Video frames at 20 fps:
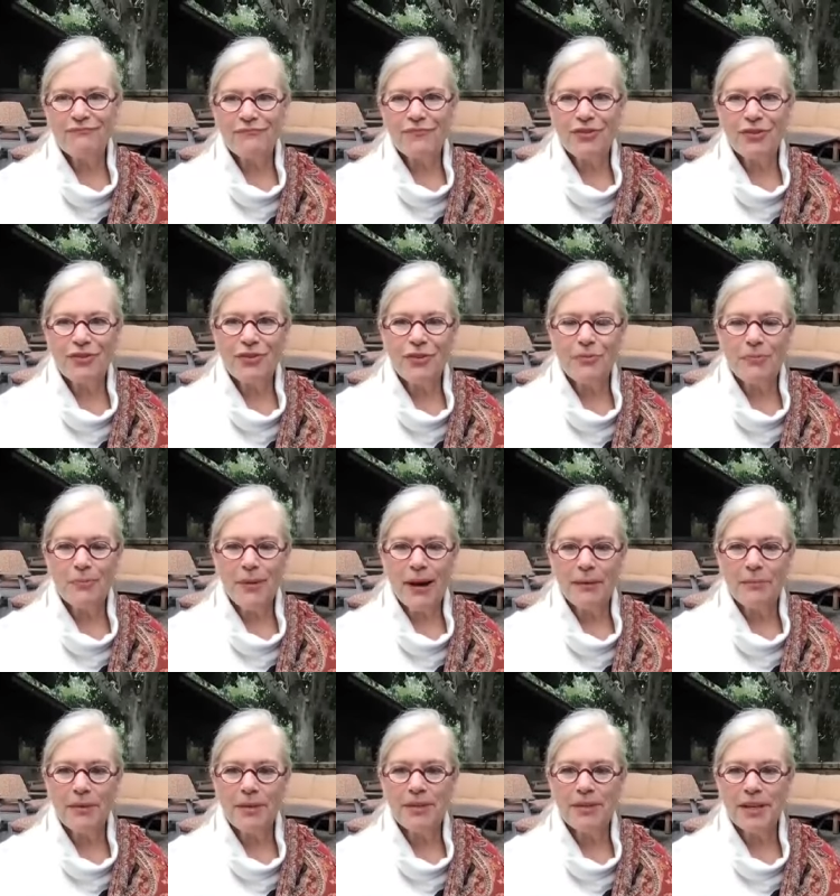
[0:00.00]
so you
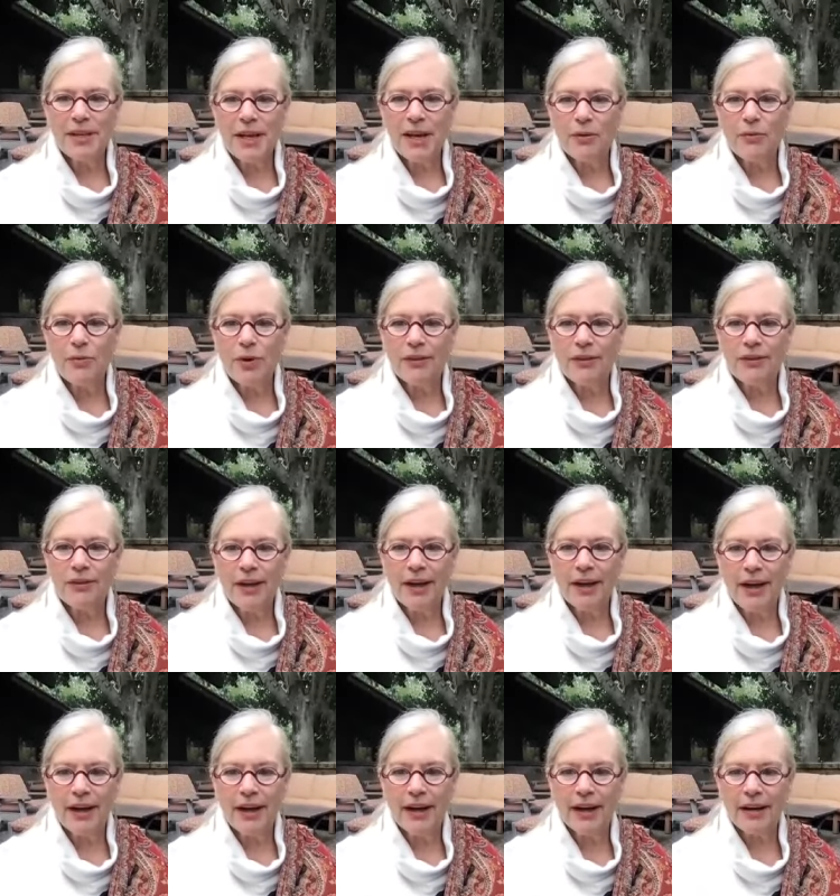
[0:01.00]
might be saying what the
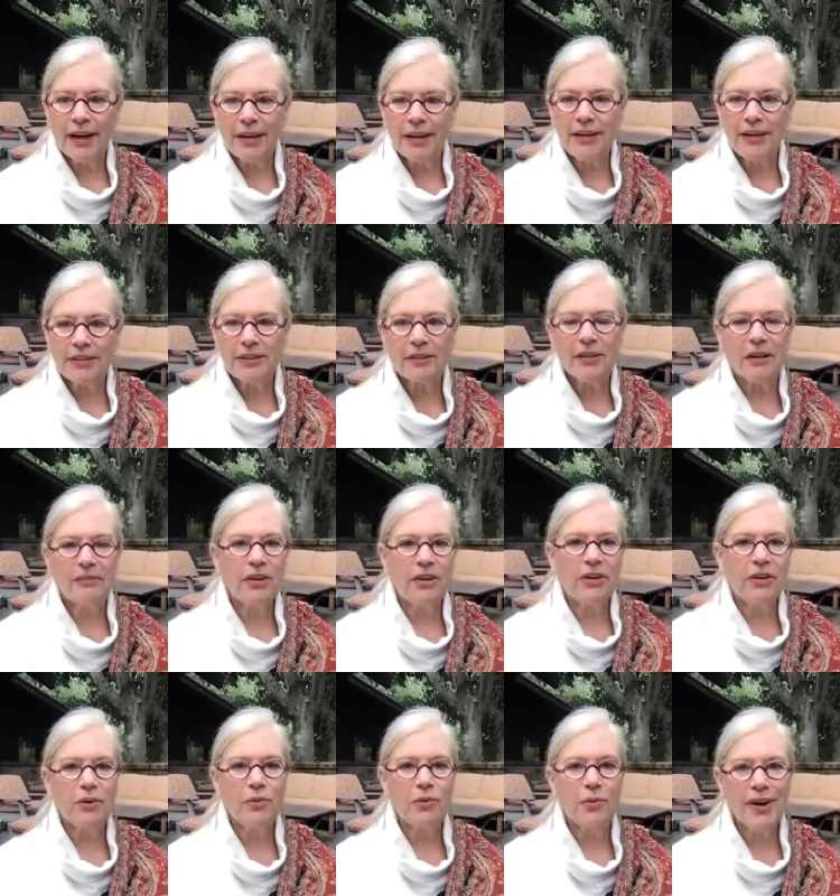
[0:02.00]
heck is
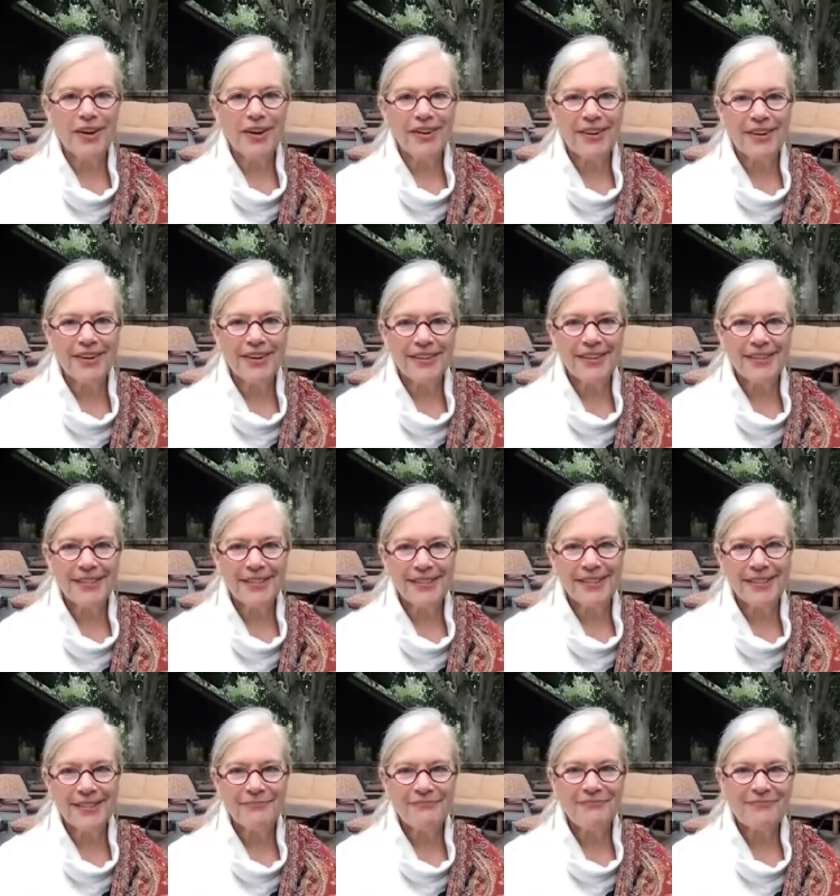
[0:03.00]
loving awareness